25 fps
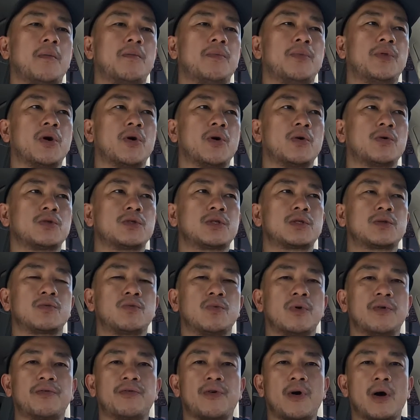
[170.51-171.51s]
those
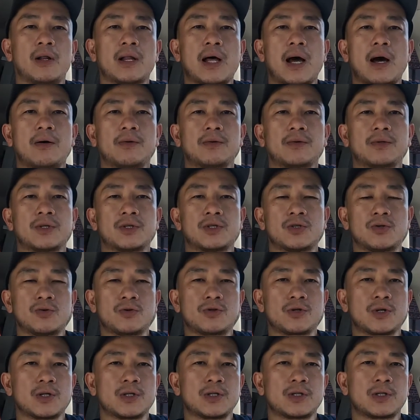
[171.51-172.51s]
will fall out, the
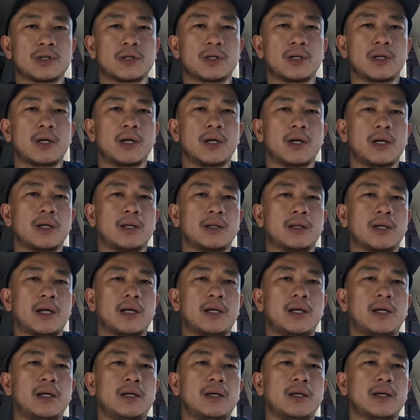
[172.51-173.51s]
sutures that
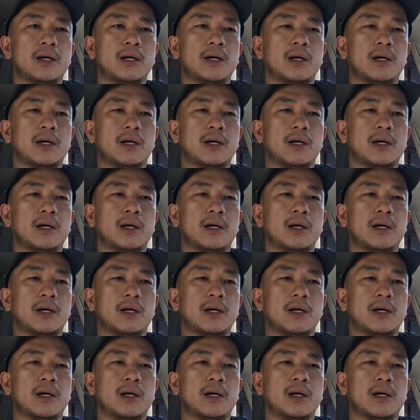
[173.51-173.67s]
he